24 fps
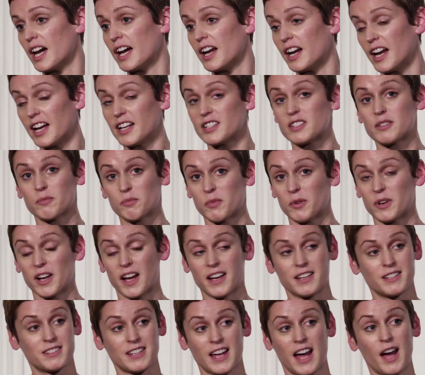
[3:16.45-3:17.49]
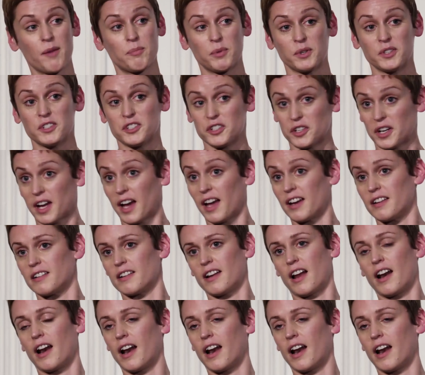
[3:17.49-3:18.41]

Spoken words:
and as what has happened, you can't